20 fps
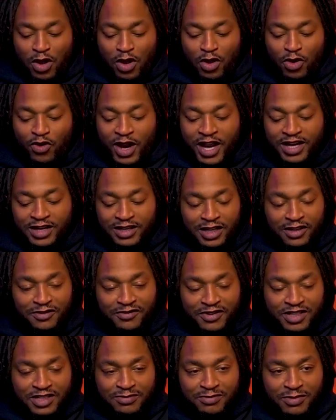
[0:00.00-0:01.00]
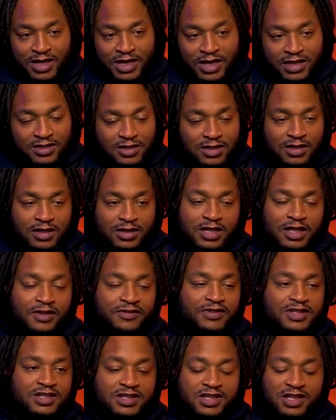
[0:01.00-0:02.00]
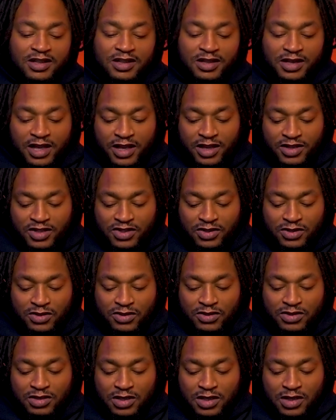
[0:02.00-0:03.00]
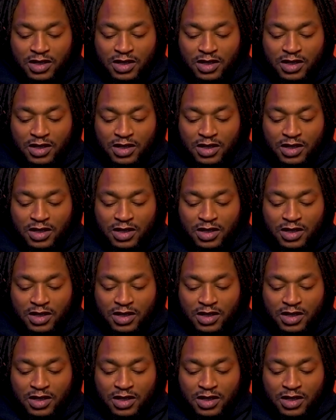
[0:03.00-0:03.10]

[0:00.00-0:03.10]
great defense, man. Their defense is killing ASU's.